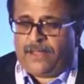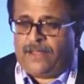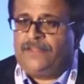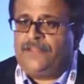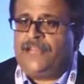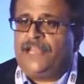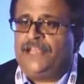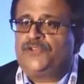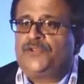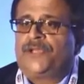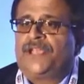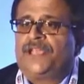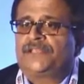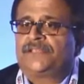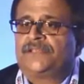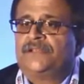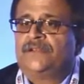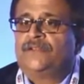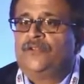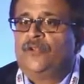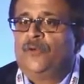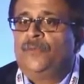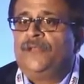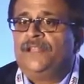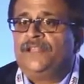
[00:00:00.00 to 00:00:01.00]
the education,
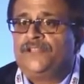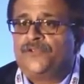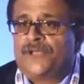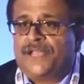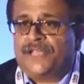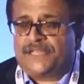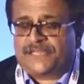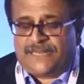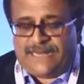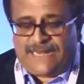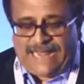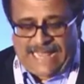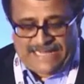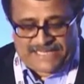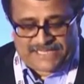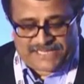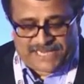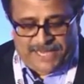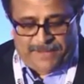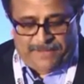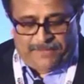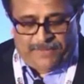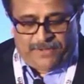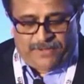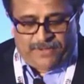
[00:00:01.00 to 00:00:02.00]
global education
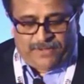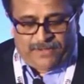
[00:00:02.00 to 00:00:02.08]
landscape.